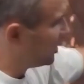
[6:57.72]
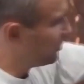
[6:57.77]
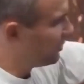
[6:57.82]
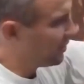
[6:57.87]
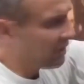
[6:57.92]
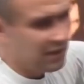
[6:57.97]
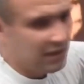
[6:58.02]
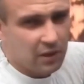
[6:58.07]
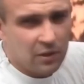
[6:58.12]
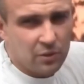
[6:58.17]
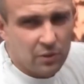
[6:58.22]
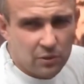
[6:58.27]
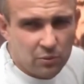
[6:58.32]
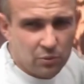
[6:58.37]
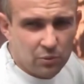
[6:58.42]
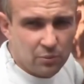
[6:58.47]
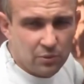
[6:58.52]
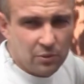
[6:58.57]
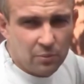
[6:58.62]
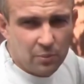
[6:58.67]
one liquid
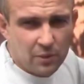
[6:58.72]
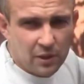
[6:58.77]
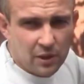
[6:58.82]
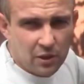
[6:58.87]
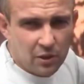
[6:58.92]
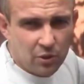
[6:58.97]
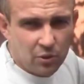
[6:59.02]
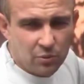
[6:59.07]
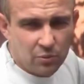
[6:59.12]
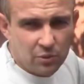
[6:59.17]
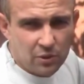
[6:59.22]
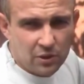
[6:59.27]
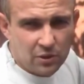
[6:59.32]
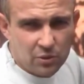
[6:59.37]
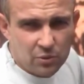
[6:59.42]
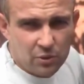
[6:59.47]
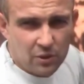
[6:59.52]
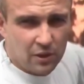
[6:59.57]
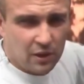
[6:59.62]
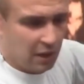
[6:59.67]
from spilling over
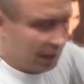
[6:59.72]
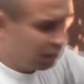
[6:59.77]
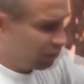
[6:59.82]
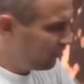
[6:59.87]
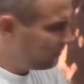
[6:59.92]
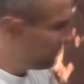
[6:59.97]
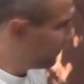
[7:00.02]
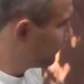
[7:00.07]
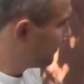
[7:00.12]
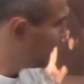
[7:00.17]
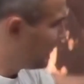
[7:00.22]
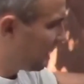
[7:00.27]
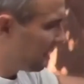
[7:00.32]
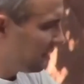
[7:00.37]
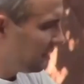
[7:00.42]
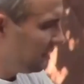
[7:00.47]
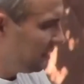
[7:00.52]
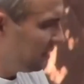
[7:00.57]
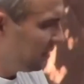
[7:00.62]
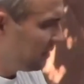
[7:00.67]
into another.
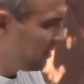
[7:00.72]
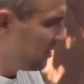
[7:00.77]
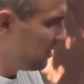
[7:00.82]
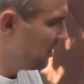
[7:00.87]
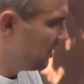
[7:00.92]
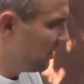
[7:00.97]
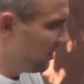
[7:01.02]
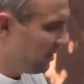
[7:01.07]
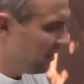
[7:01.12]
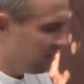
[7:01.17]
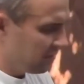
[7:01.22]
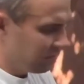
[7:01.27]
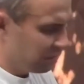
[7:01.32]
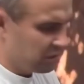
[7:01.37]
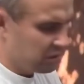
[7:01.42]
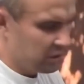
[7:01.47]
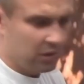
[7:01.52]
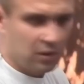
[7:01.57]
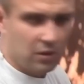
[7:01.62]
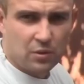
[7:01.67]
And after that,
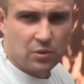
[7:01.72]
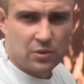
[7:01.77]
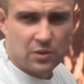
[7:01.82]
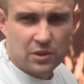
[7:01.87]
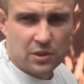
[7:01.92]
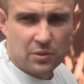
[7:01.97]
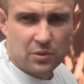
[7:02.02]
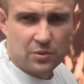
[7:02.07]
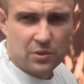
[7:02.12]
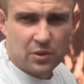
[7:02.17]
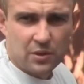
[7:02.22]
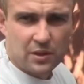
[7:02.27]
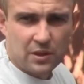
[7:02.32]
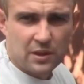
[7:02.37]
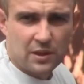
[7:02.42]
we can very